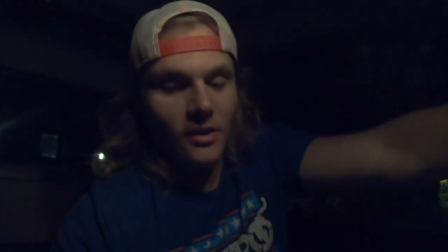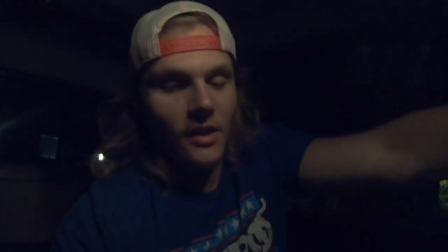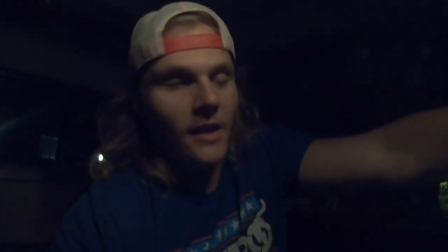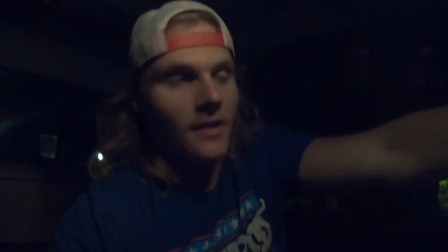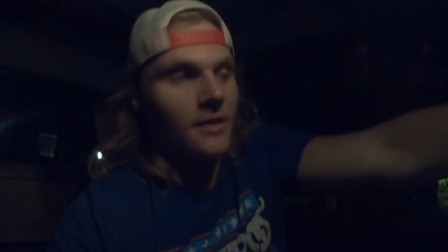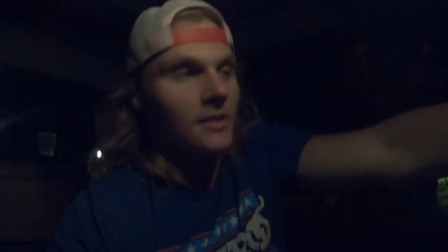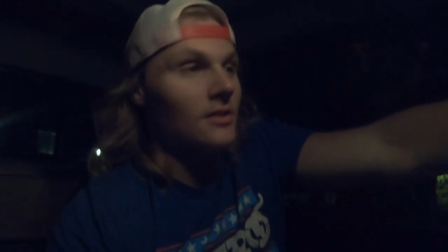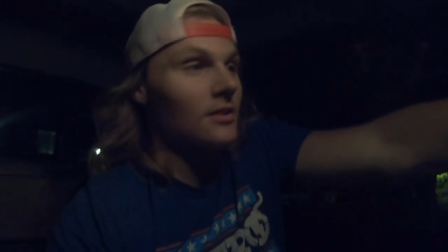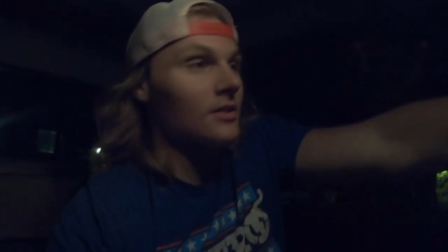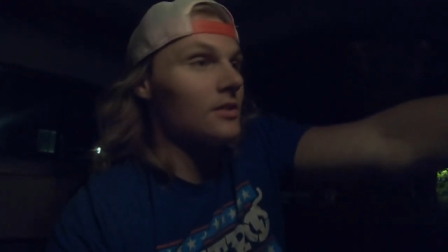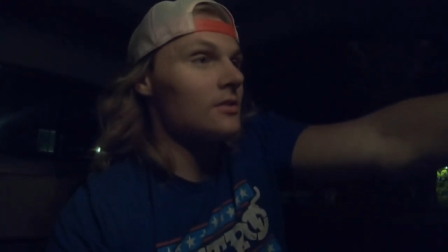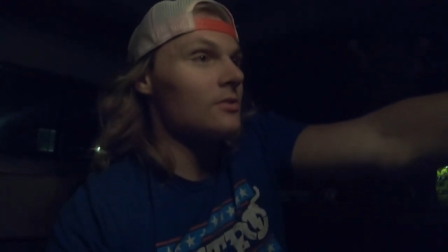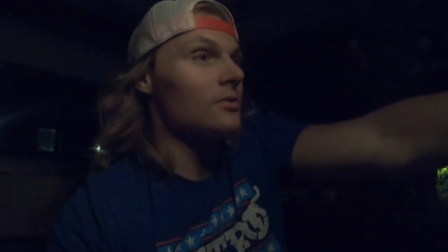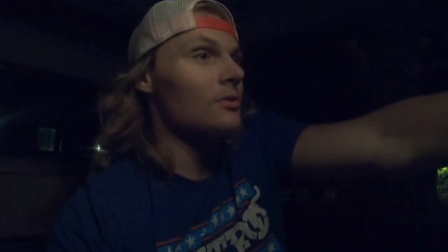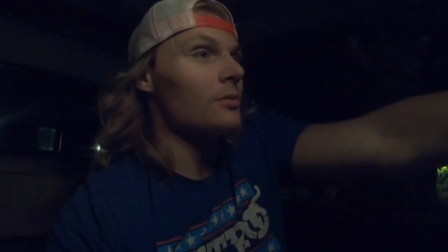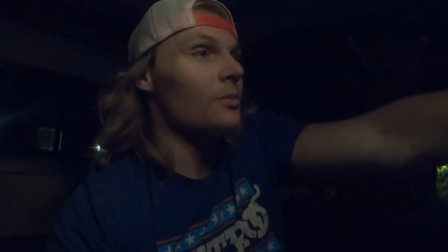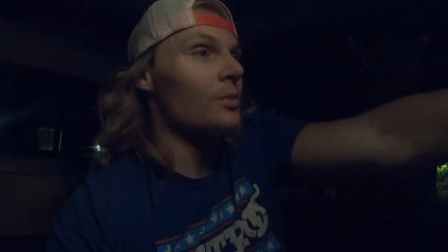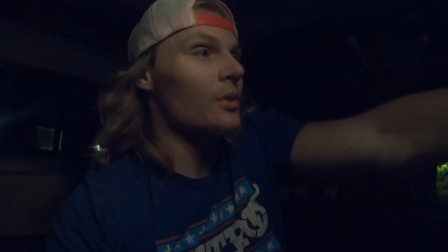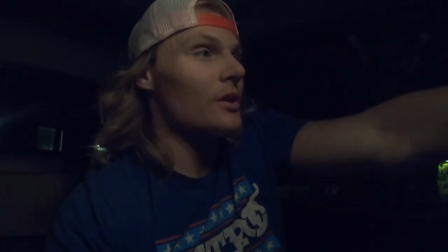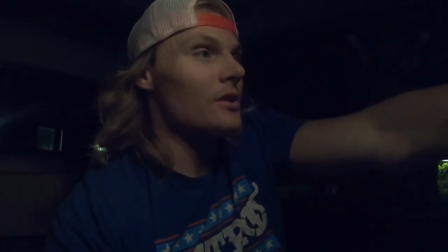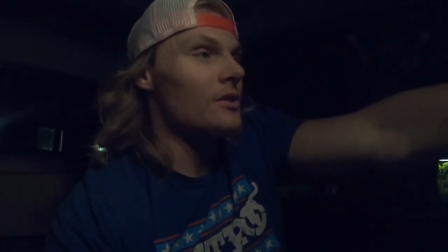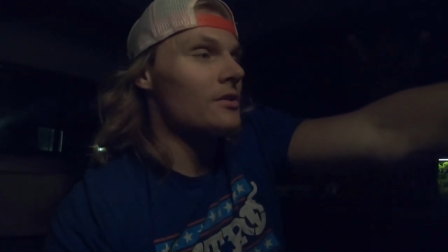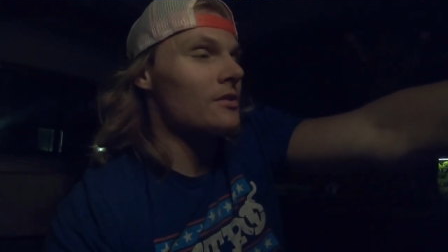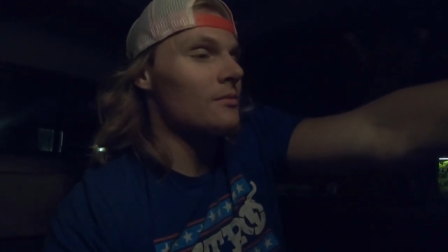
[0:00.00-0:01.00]
I took it to a
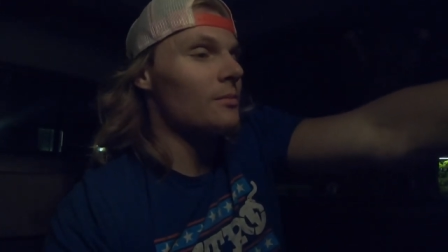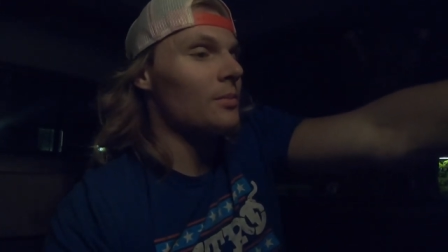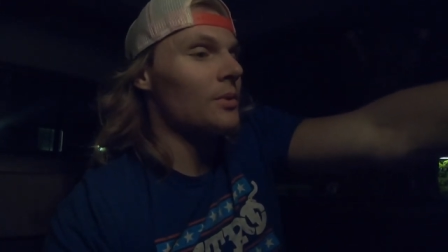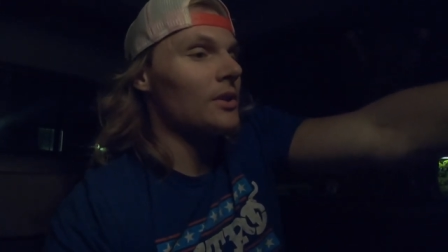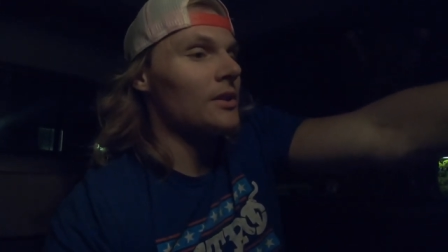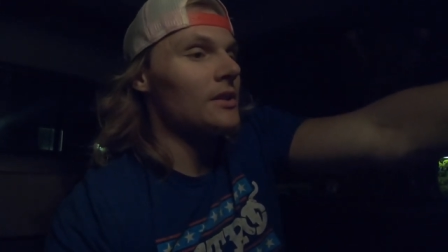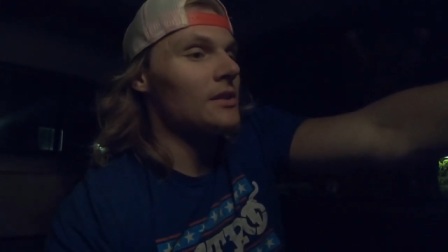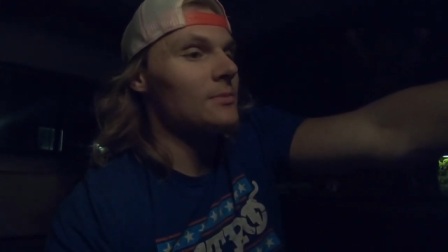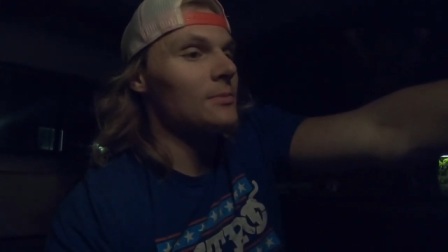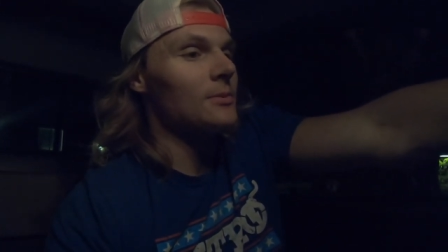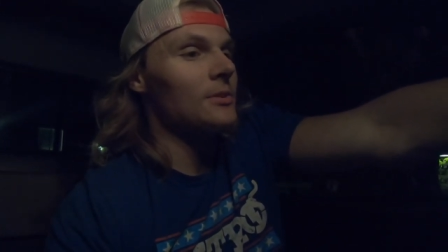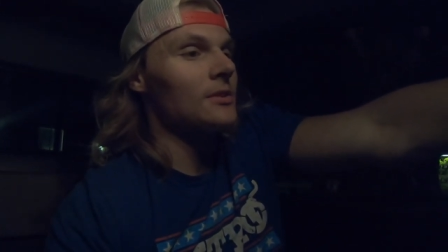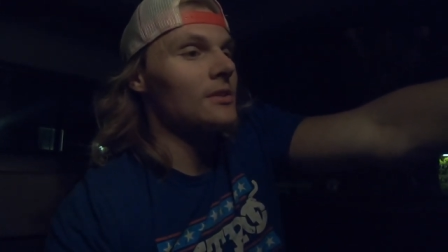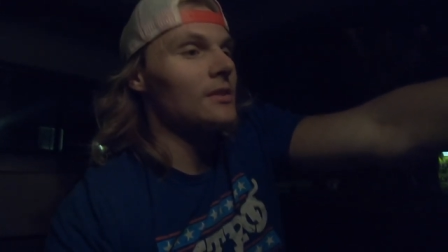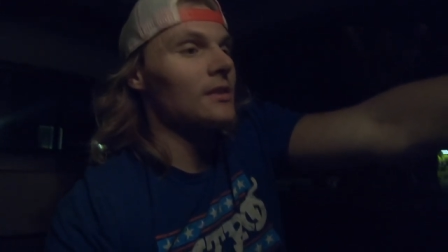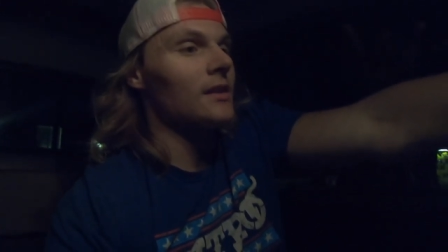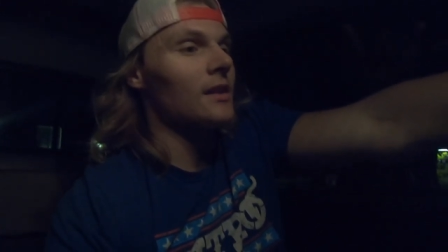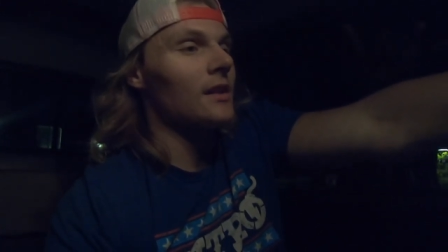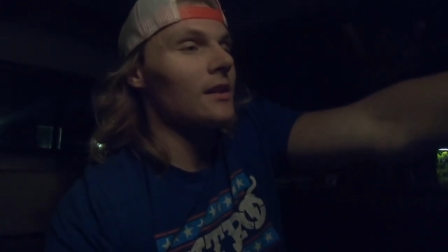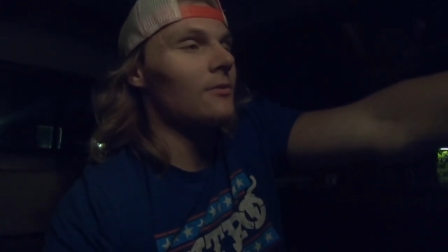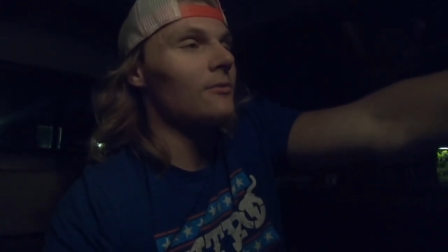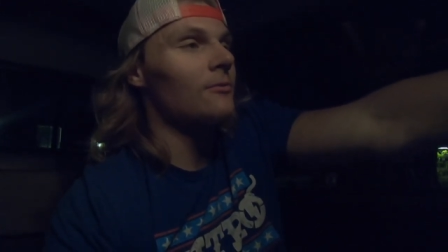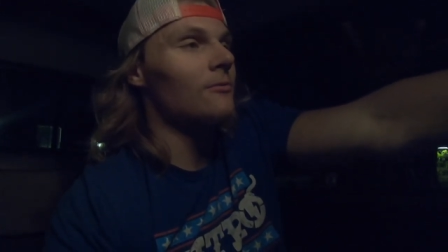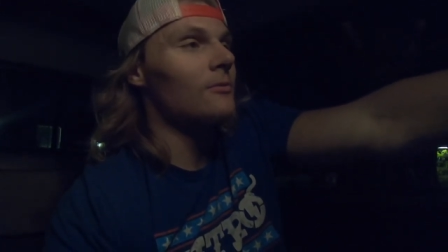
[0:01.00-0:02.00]
pressured place because I
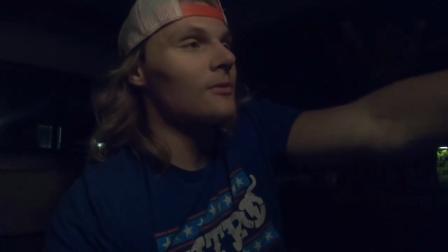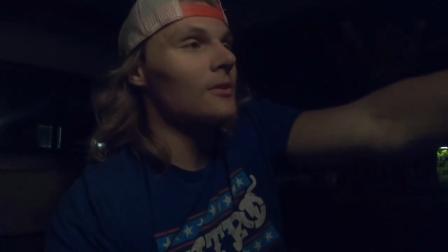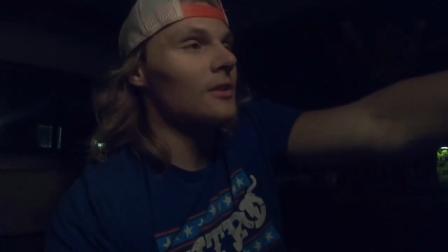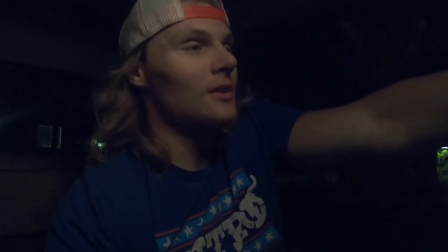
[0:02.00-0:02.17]
gave...